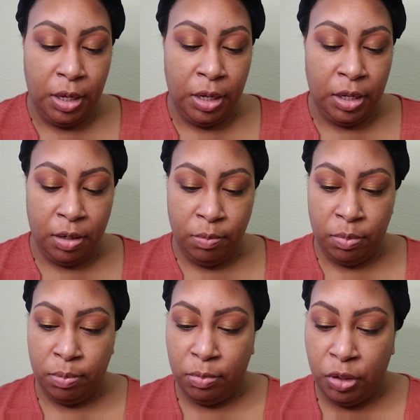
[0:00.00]
And I'm
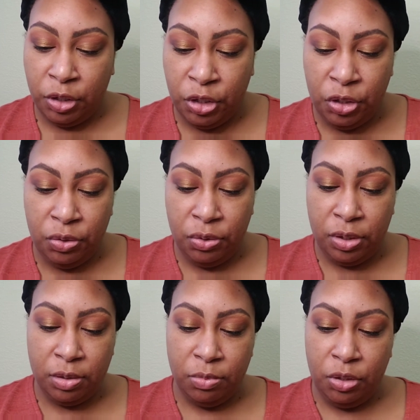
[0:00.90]
going to
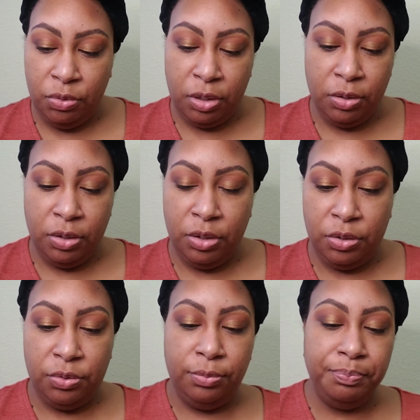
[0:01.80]
use some Duo
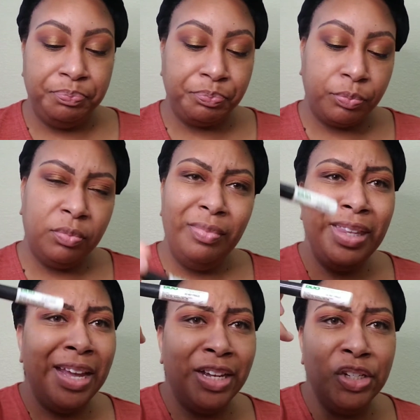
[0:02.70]
Glue.
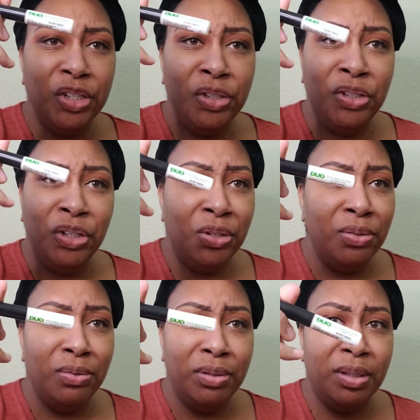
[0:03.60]
I just
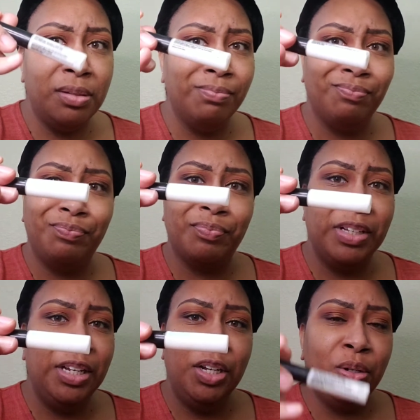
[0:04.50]
use
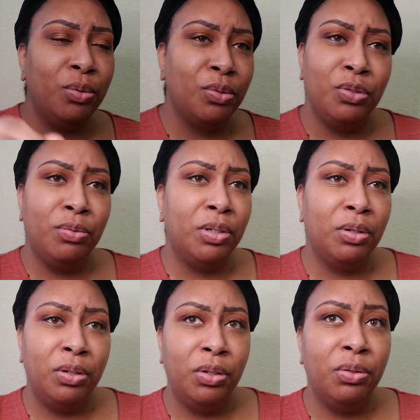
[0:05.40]
any old
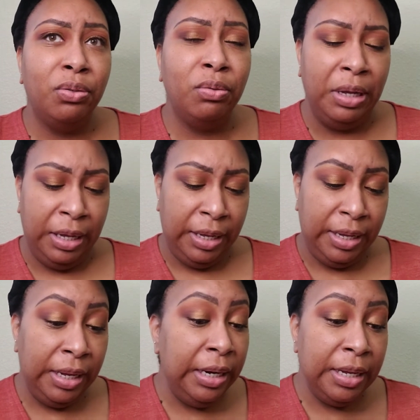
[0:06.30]
Duo Glue,
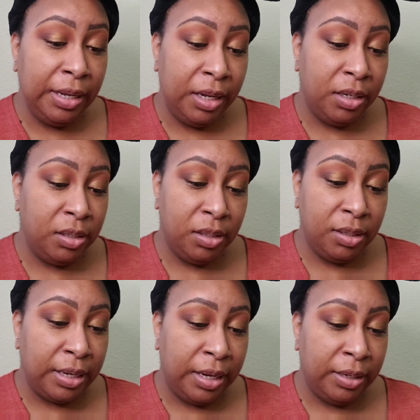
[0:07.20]
any kind of
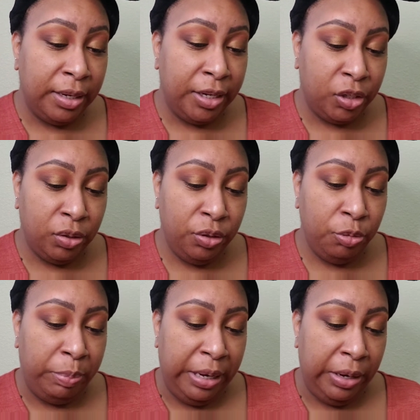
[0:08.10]
just eyelash
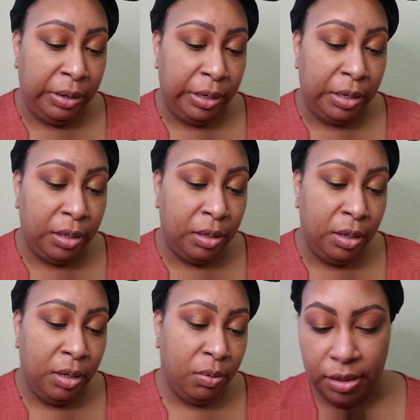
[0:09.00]
glue, period.
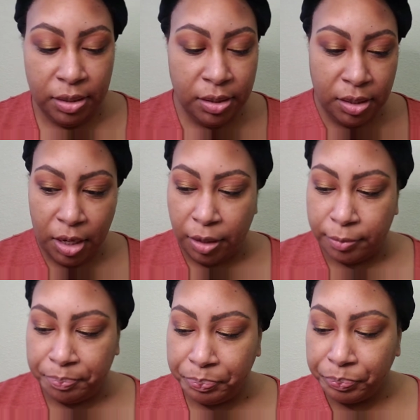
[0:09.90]
So
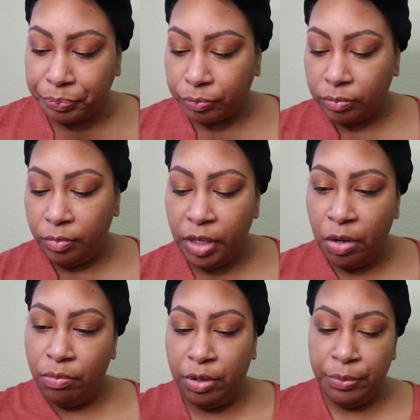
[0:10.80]

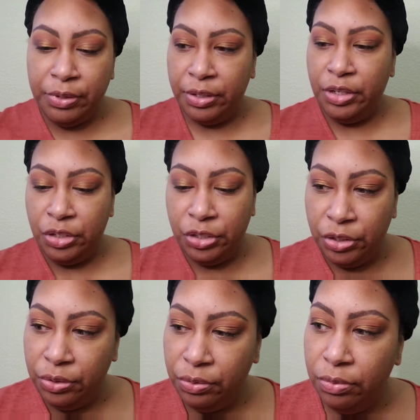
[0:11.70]
what we're gonna
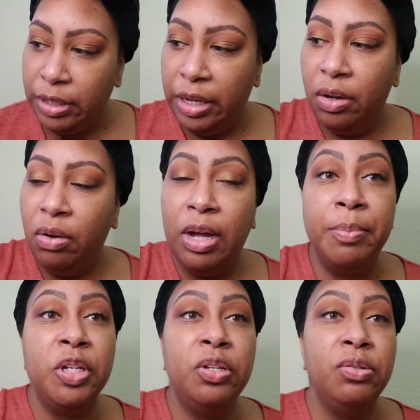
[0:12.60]
do now,
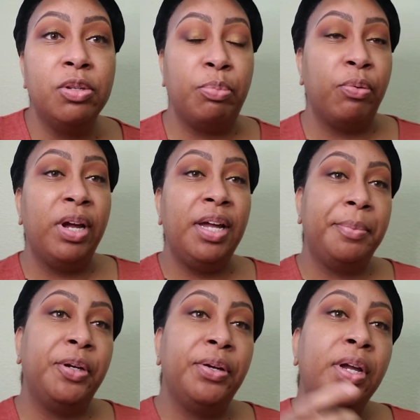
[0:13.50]
I'm gonna use a
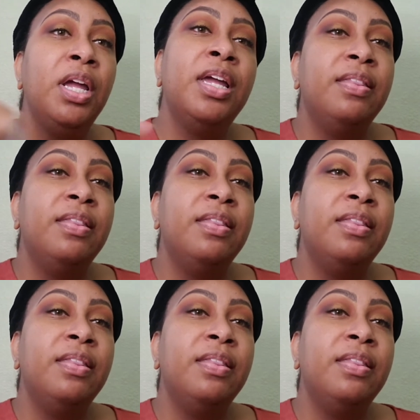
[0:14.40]
primer.